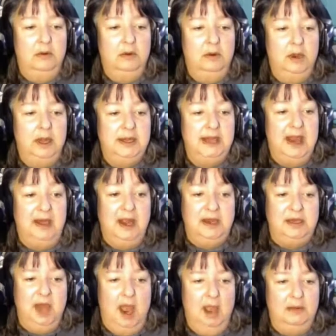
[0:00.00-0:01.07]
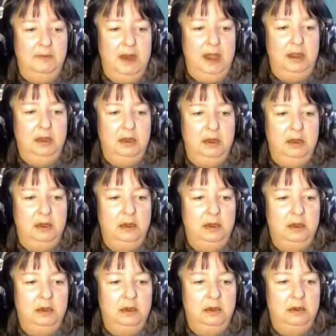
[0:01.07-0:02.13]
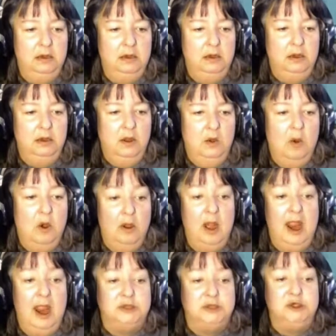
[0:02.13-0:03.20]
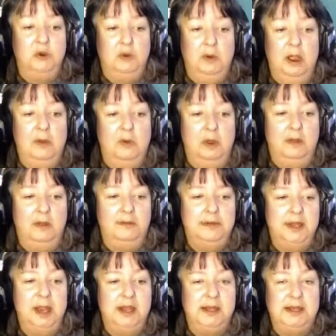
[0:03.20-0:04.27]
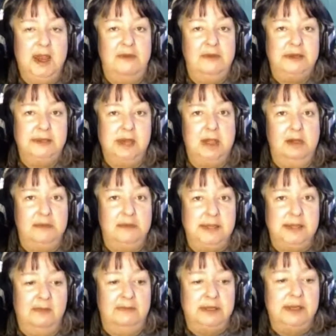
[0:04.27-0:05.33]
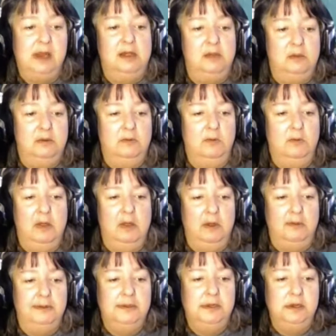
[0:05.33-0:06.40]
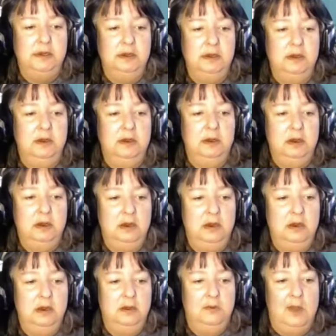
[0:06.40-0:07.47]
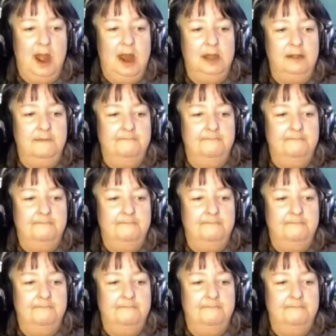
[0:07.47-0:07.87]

Is that like Dogman? Or actual werewolves, like Seventh Son of the Seventh Son werewolves? Ron?